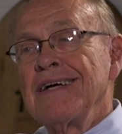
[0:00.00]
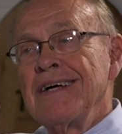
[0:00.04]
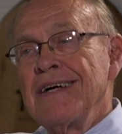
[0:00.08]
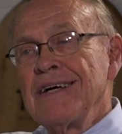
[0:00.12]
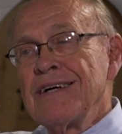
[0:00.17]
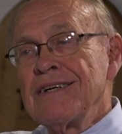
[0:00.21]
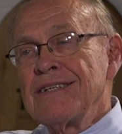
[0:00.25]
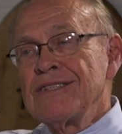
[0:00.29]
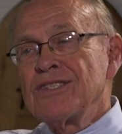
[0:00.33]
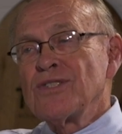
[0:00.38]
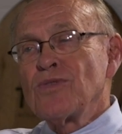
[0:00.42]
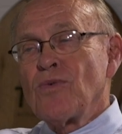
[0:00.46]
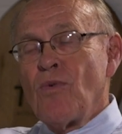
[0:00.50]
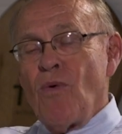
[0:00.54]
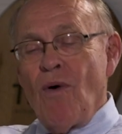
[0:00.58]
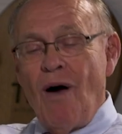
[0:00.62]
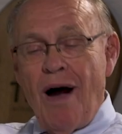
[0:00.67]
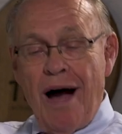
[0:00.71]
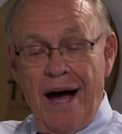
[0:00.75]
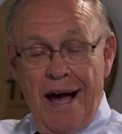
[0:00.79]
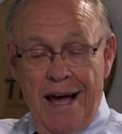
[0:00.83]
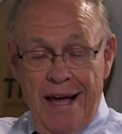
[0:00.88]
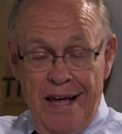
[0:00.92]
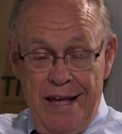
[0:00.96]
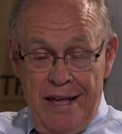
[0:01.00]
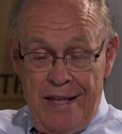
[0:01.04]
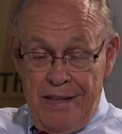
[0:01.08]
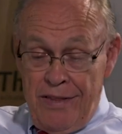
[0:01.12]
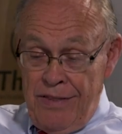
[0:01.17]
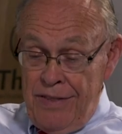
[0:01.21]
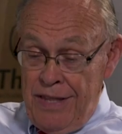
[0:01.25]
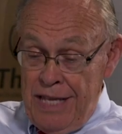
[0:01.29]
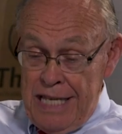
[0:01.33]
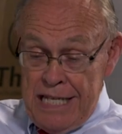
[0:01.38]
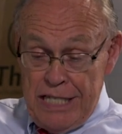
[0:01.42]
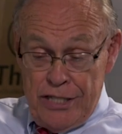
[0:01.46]
Here's why
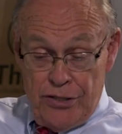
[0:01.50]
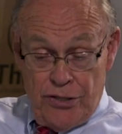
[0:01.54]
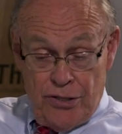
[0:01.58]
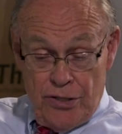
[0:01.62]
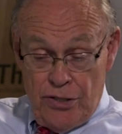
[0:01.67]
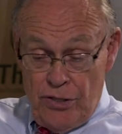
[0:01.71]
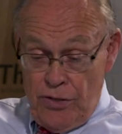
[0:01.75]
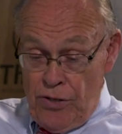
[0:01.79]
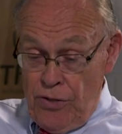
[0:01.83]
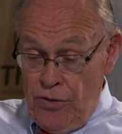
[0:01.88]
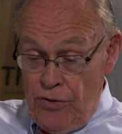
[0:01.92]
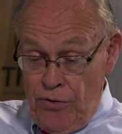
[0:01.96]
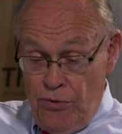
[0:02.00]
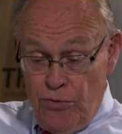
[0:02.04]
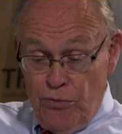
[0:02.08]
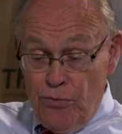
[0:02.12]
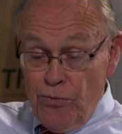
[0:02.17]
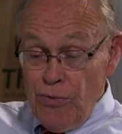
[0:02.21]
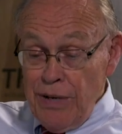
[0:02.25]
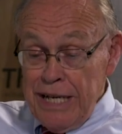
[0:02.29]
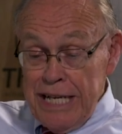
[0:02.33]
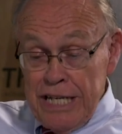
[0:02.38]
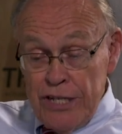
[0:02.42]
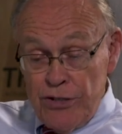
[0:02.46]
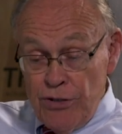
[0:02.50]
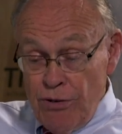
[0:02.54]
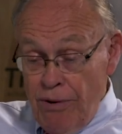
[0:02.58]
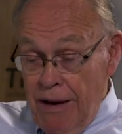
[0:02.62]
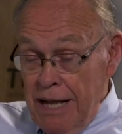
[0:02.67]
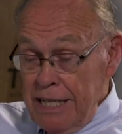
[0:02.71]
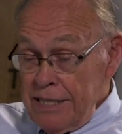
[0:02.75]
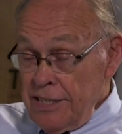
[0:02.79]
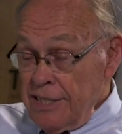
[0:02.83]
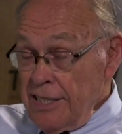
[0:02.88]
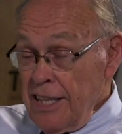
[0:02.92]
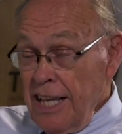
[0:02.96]
these three
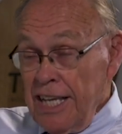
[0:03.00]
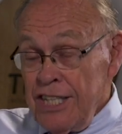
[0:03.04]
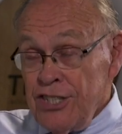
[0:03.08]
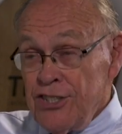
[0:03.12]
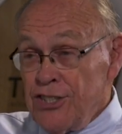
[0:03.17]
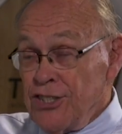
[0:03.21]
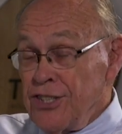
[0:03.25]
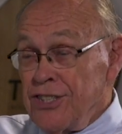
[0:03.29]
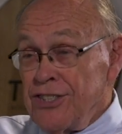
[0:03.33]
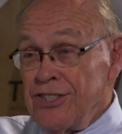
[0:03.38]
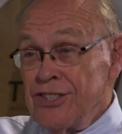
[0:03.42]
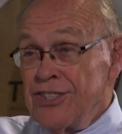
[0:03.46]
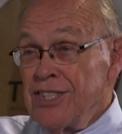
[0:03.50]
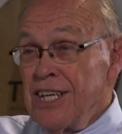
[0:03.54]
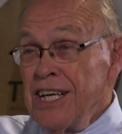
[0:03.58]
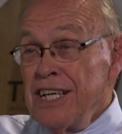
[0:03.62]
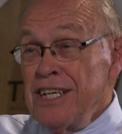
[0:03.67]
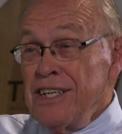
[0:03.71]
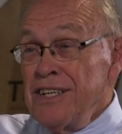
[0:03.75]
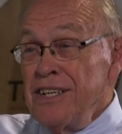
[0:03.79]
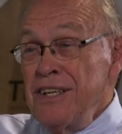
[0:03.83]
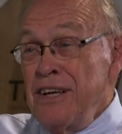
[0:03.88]
translations